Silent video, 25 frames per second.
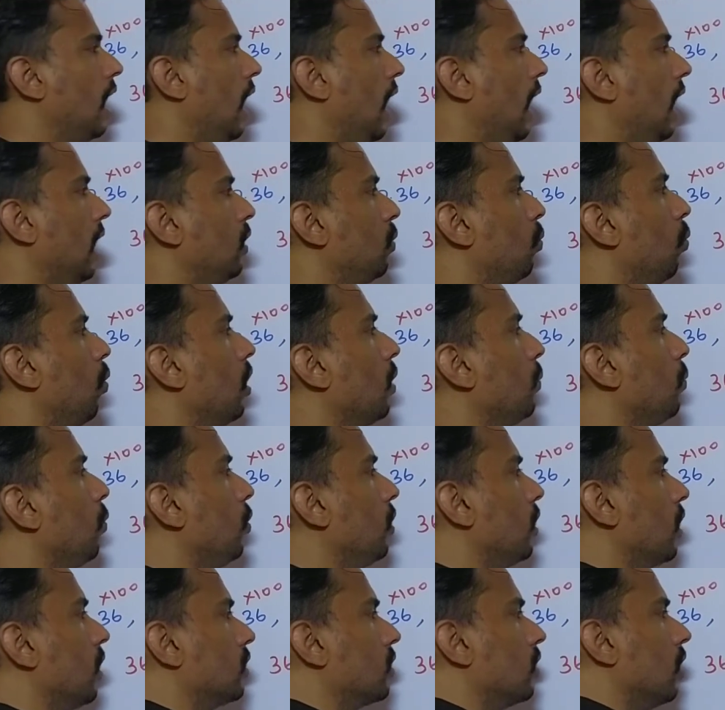and what
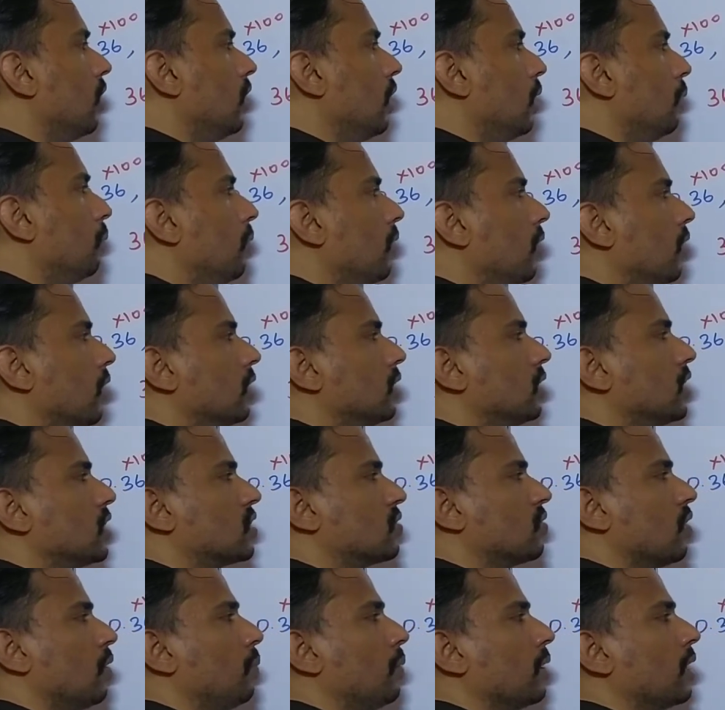about our third number
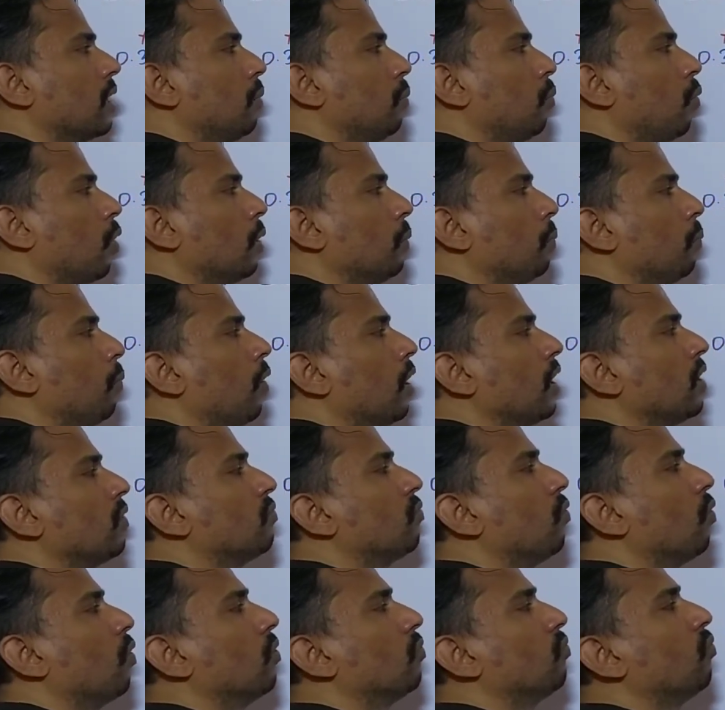this will become
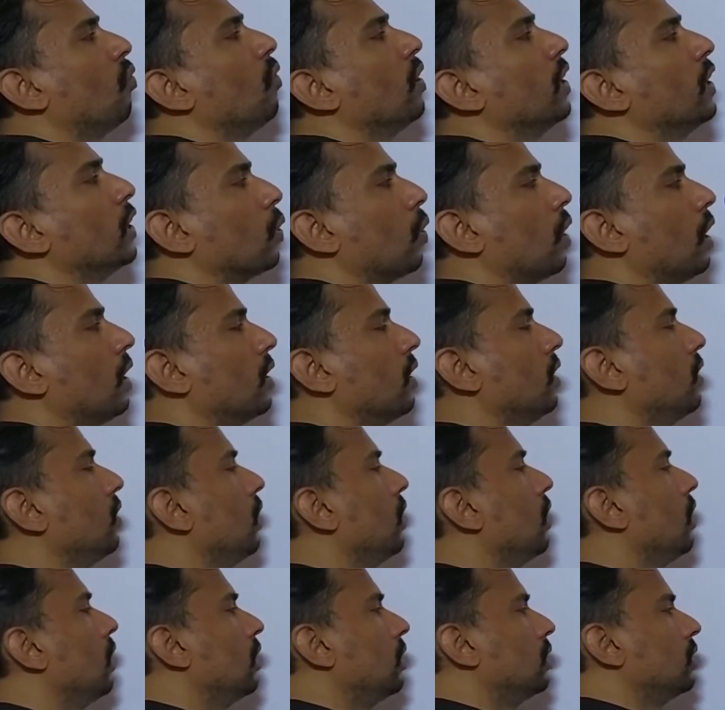1.44 into
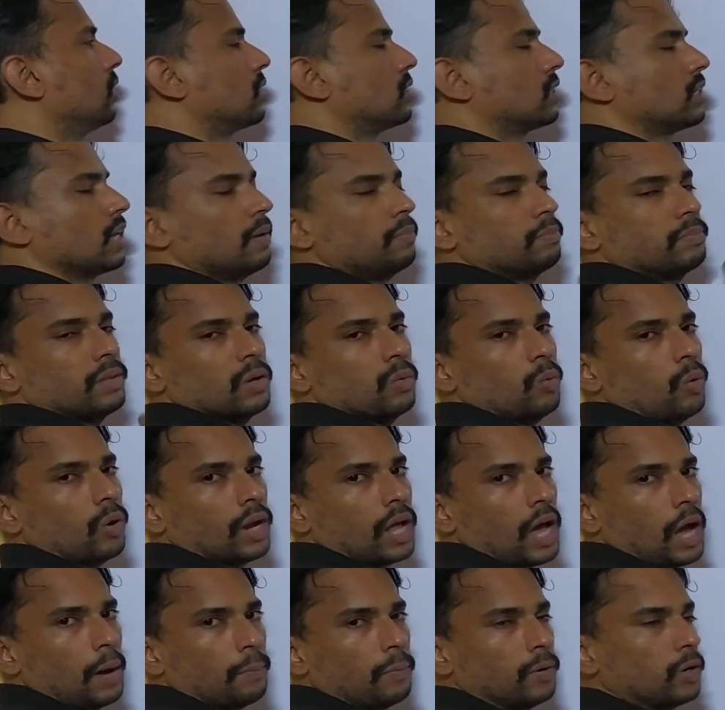100 the same thing
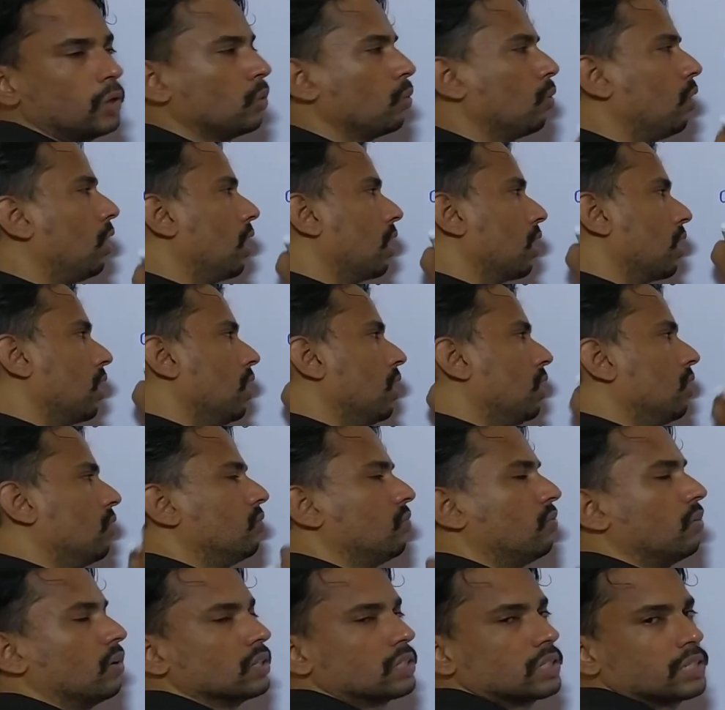what happened to our
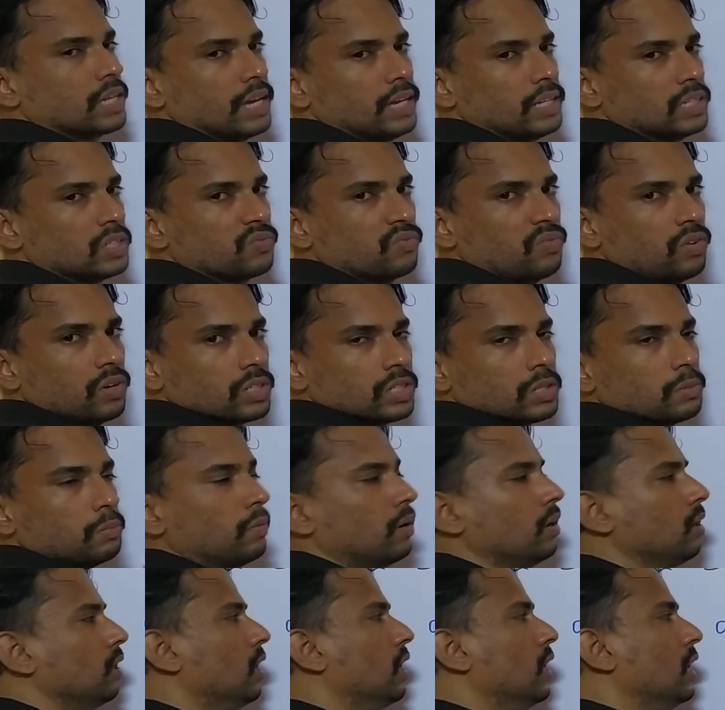first case first
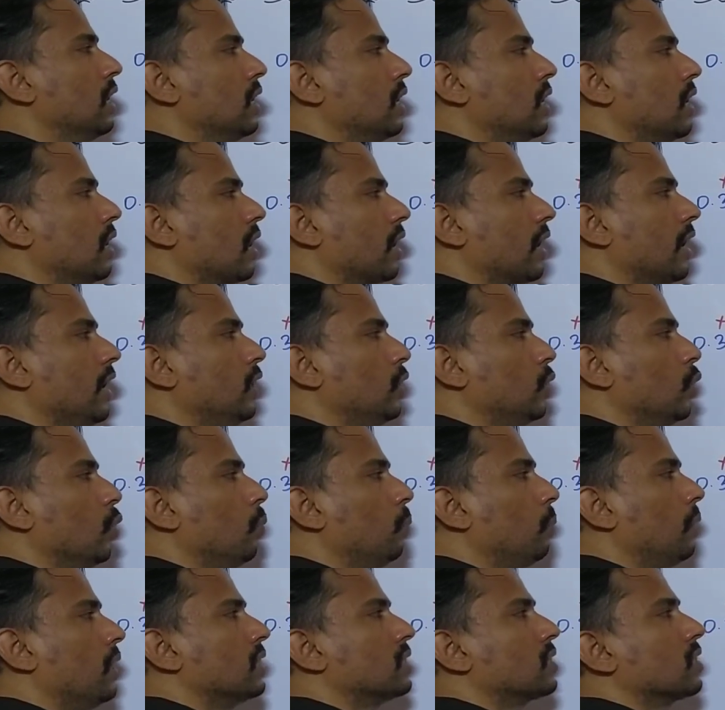number here again
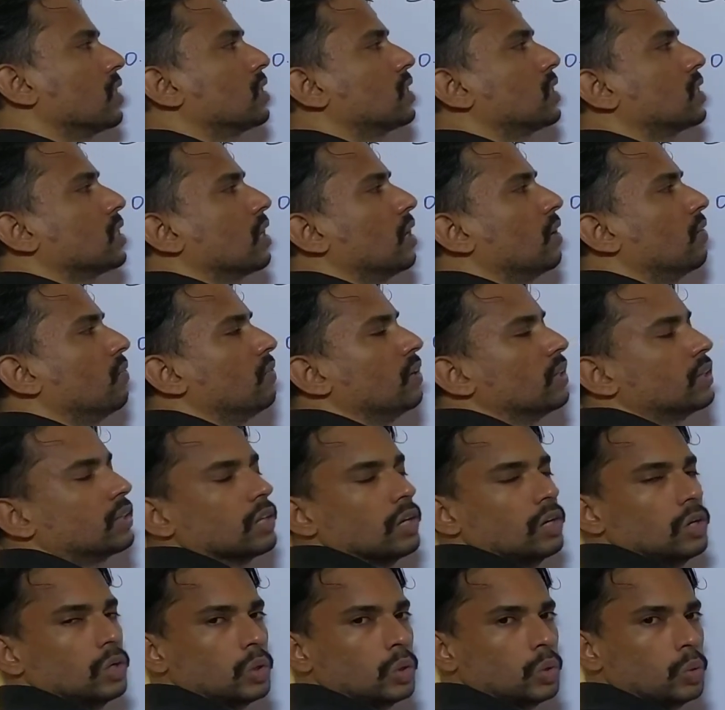two places
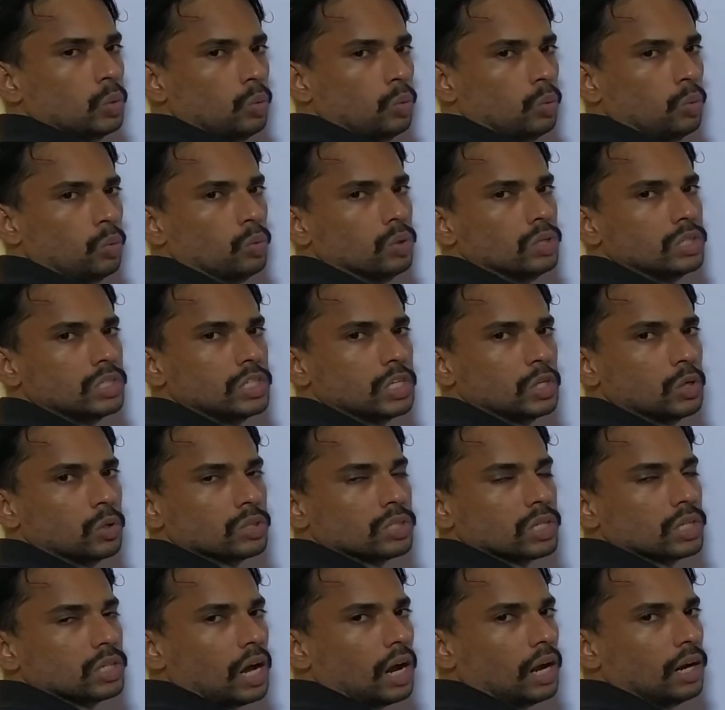with two
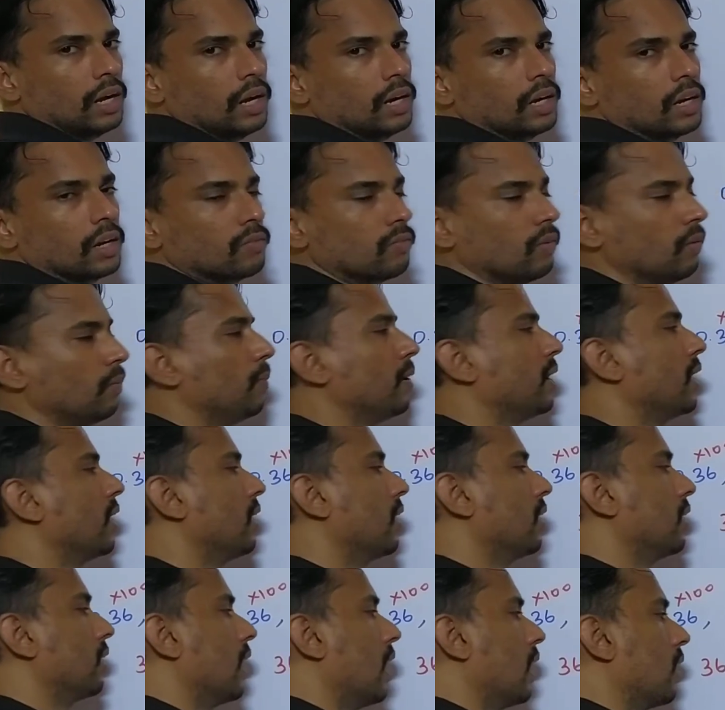zeros in the 100 it will be
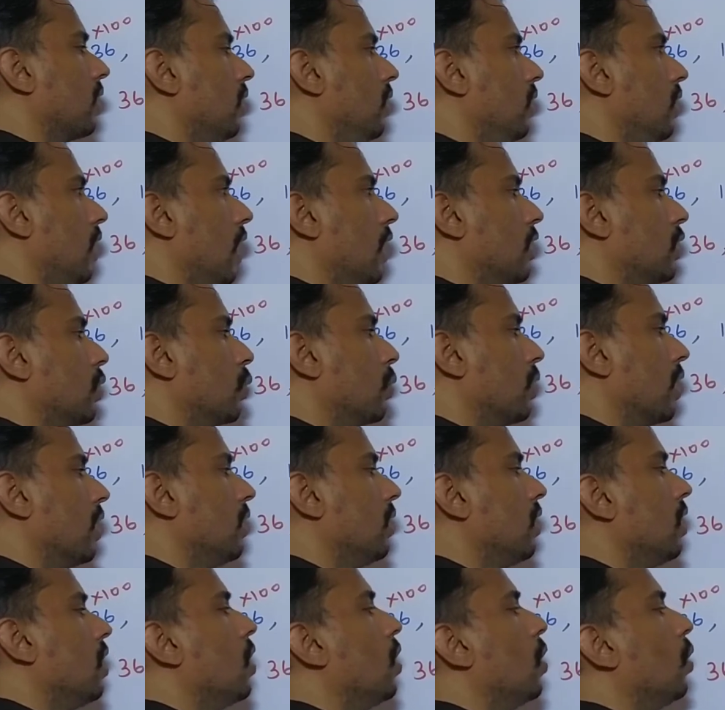getting tackled and you
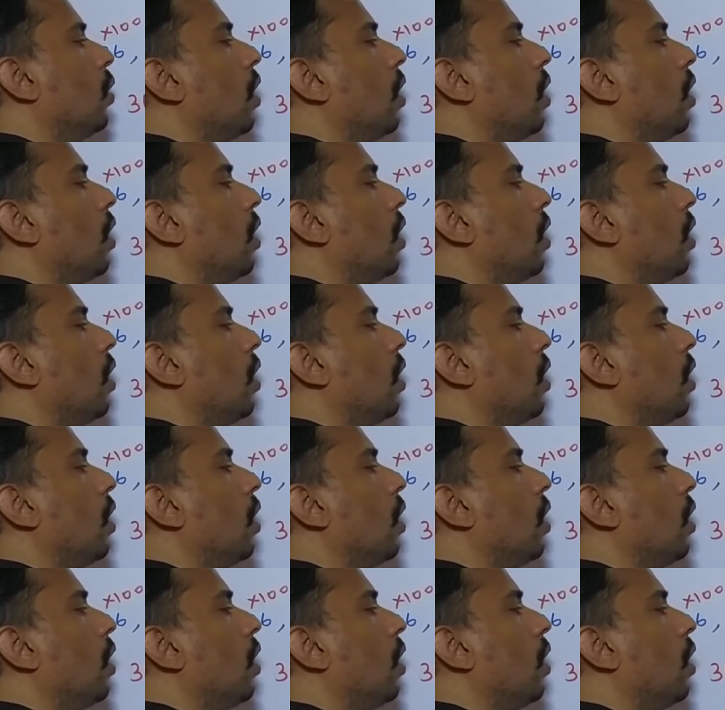get